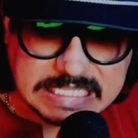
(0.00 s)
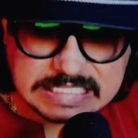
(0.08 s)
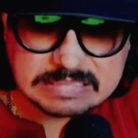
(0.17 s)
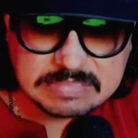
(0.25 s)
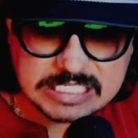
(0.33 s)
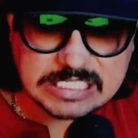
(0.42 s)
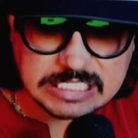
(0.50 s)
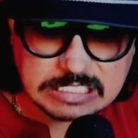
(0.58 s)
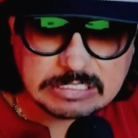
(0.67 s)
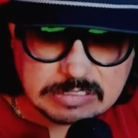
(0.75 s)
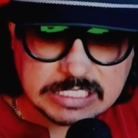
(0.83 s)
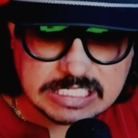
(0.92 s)
let me
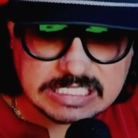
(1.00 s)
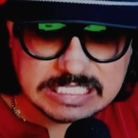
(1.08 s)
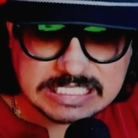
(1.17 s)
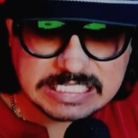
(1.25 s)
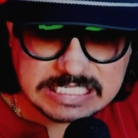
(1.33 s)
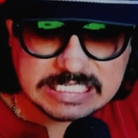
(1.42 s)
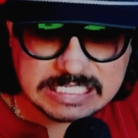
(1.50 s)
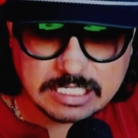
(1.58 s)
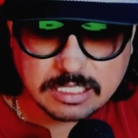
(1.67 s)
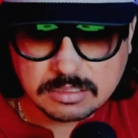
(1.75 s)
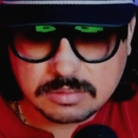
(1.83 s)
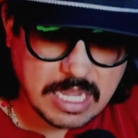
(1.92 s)
know what you
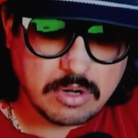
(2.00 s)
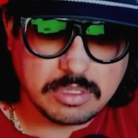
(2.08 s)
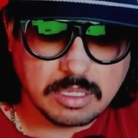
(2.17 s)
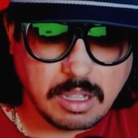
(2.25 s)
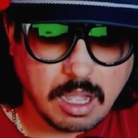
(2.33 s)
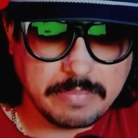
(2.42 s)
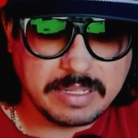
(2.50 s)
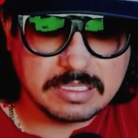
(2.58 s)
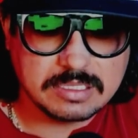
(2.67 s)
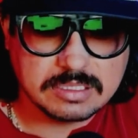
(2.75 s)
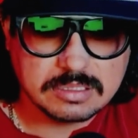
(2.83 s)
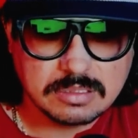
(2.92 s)
think down in the
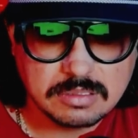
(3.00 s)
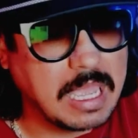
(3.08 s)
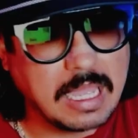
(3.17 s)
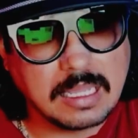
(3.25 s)
comments.